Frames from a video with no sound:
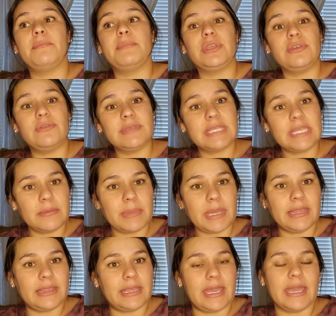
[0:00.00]
using my
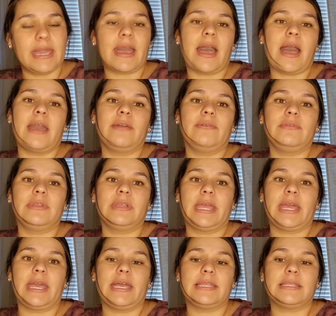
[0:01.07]
link, I will
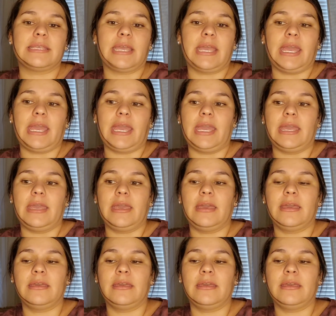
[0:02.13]
get a